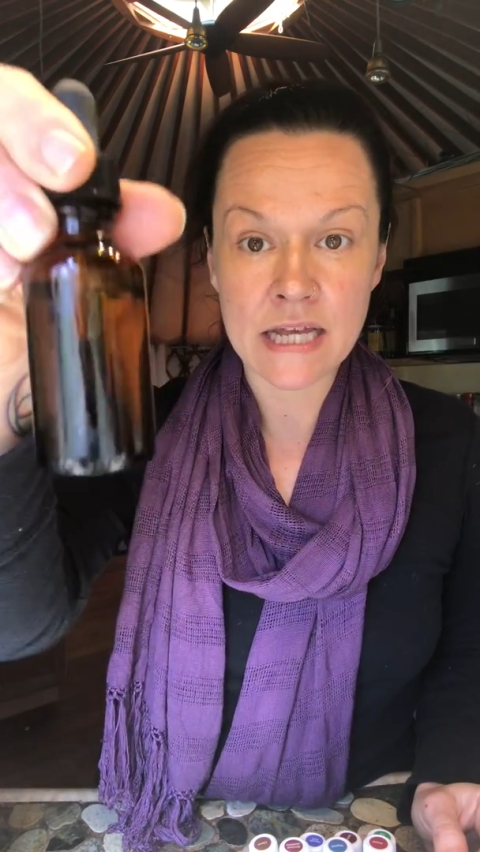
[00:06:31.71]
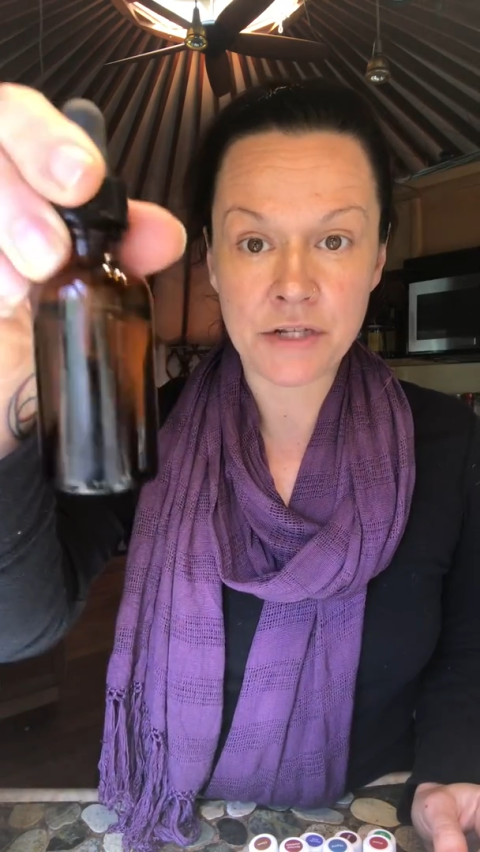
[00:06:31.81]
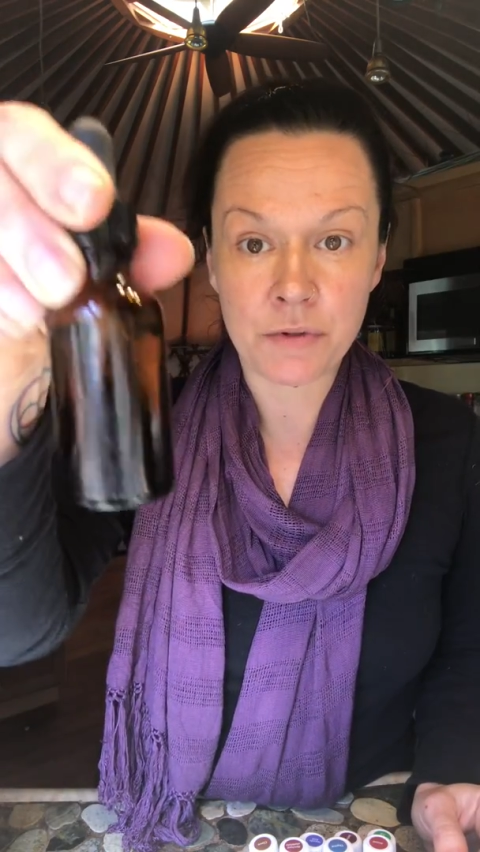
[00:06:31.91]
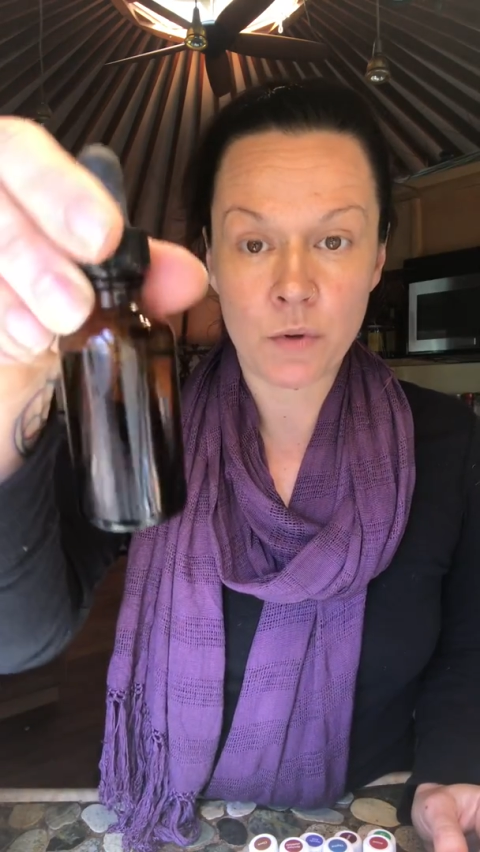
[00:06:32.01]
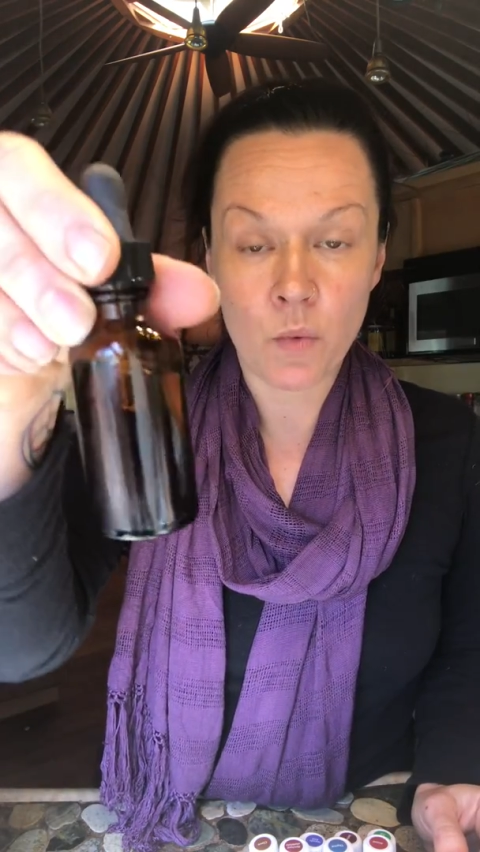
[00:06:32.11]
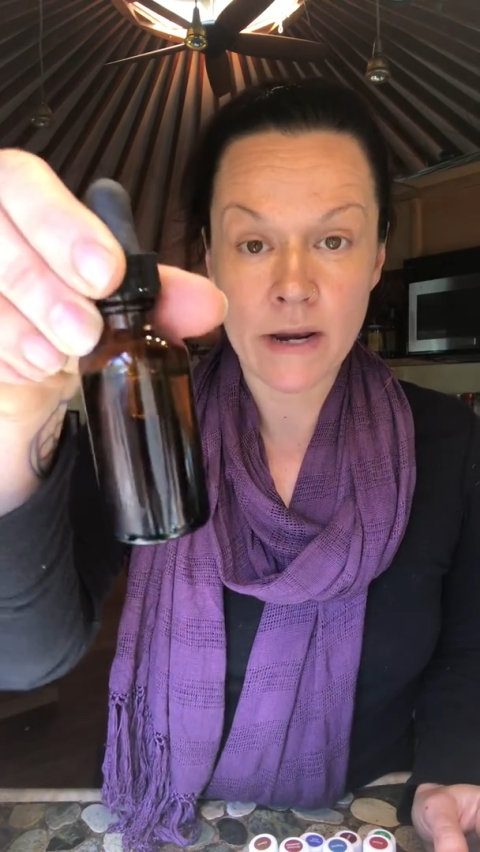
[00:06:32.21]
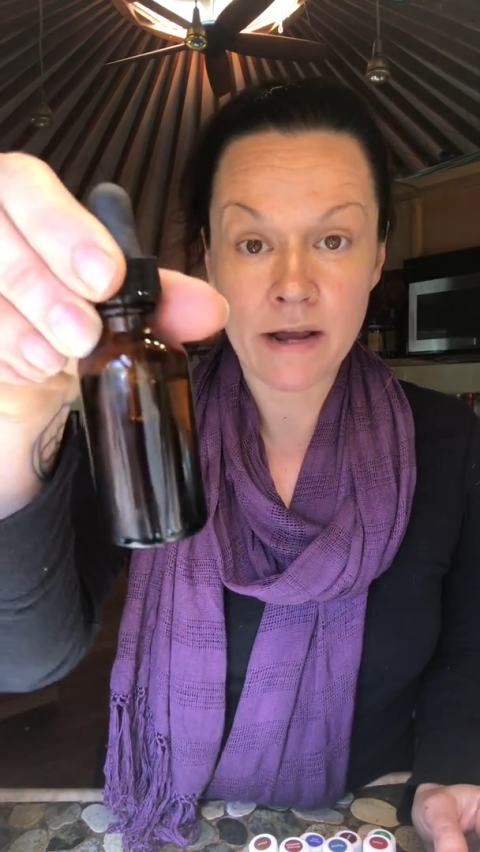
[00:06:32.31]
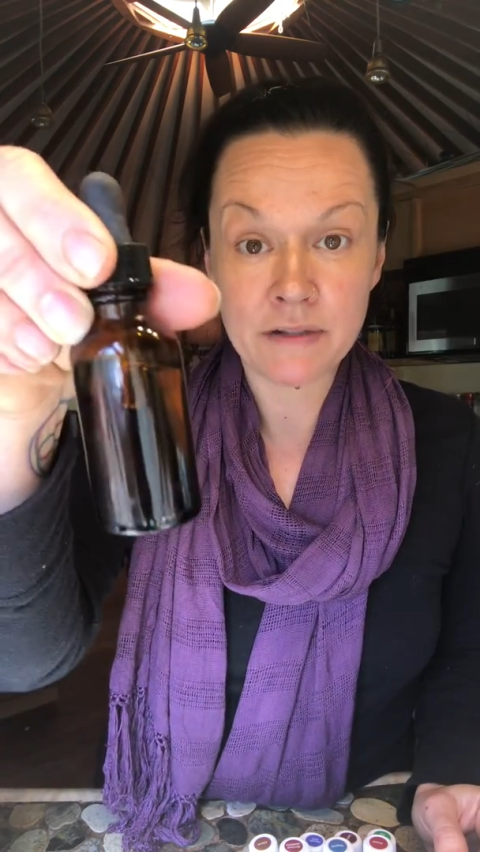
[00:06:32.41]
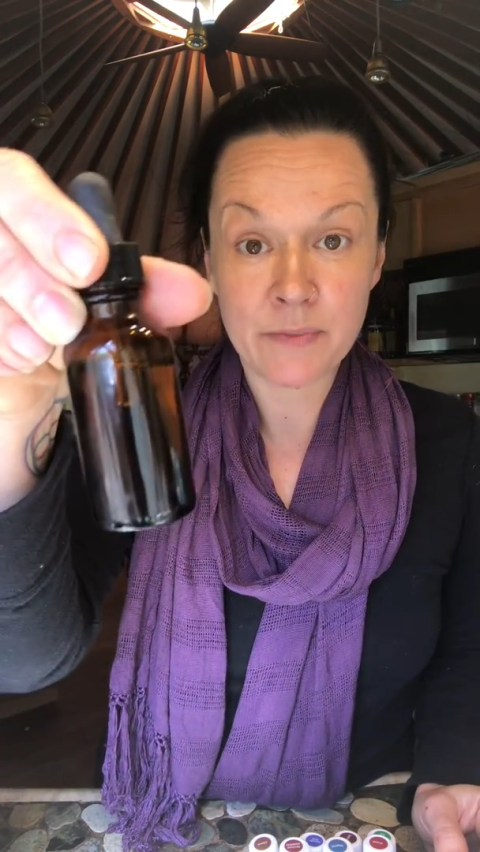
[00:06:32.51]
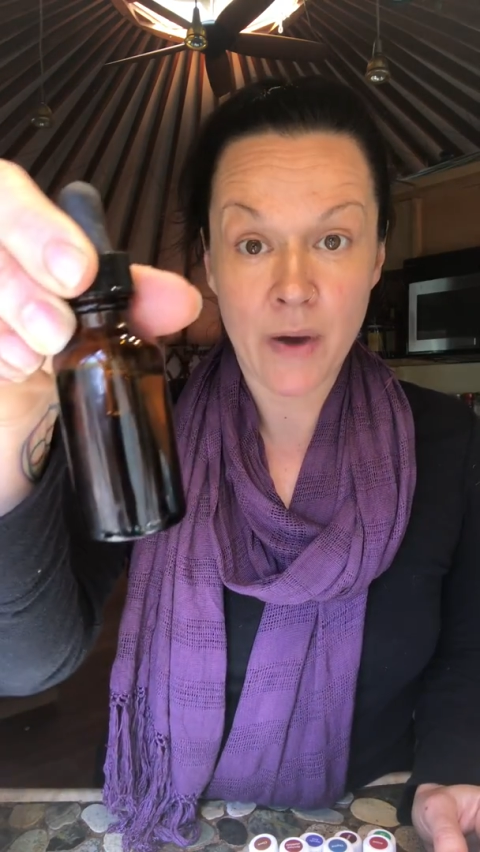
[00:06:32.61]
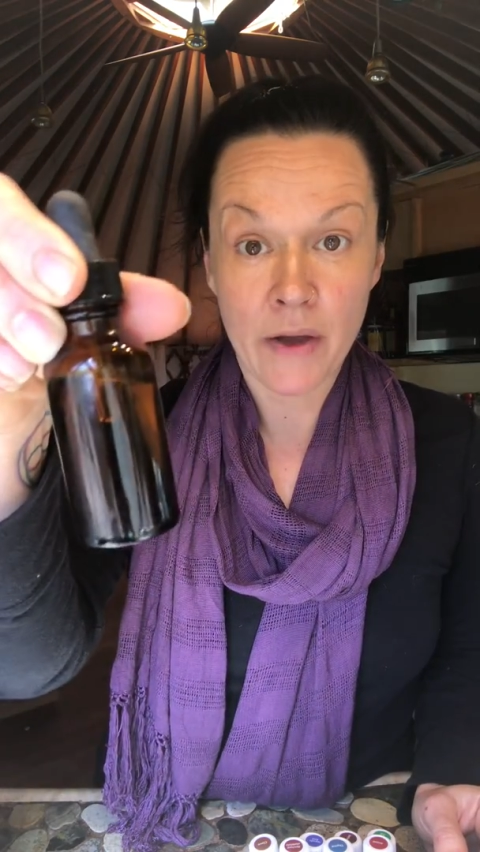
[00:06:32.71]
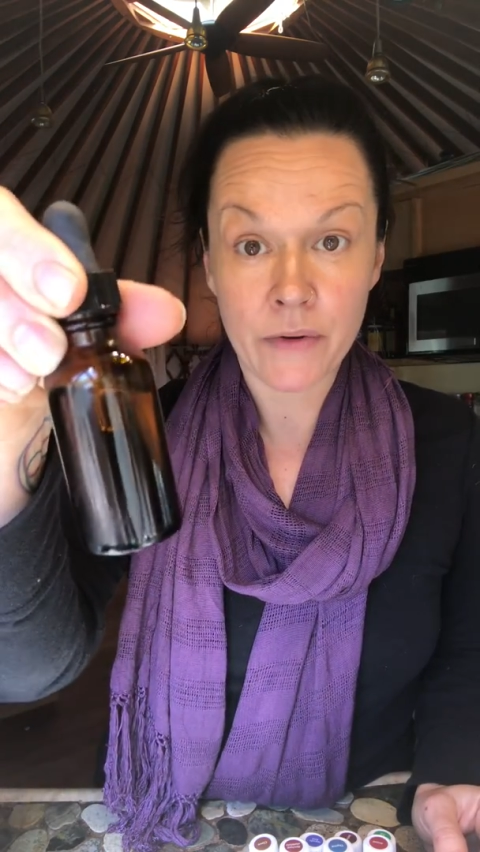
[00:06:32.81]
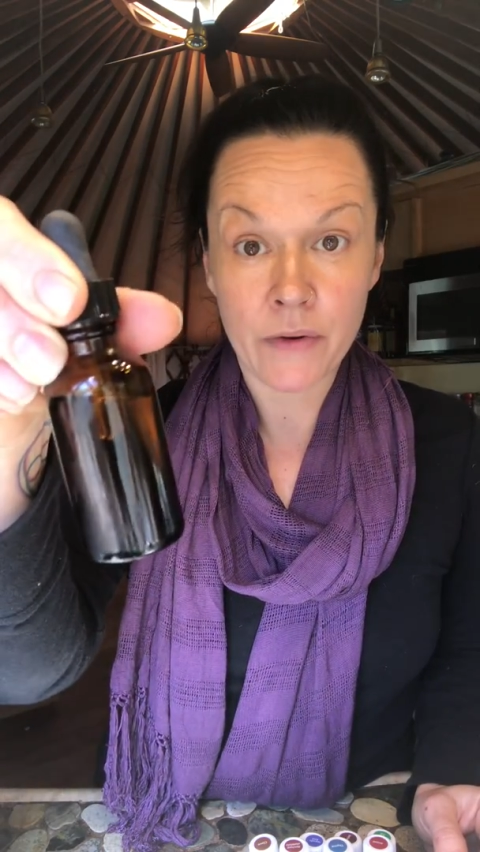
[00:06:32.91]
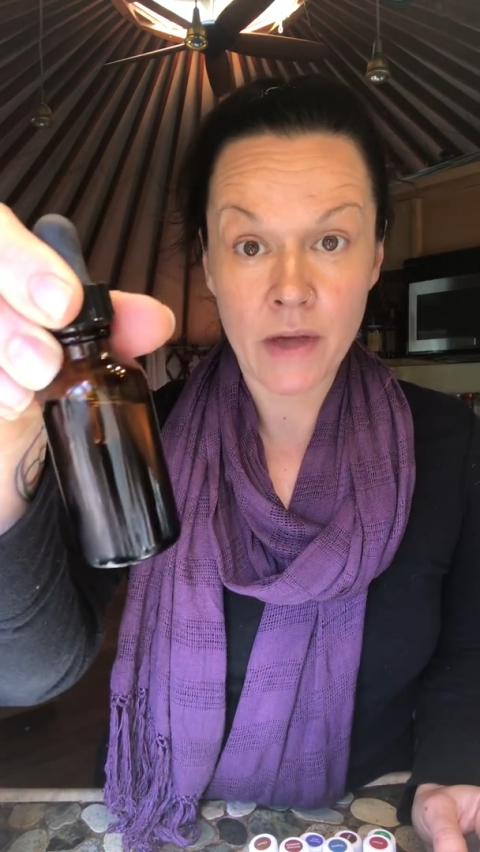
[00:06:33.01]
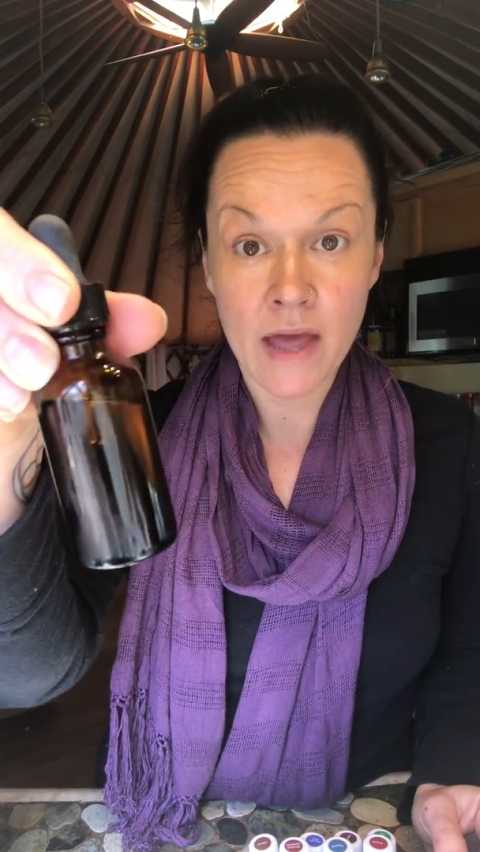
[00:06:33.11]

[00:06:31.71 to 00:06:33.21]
into a 1 ounce bottle,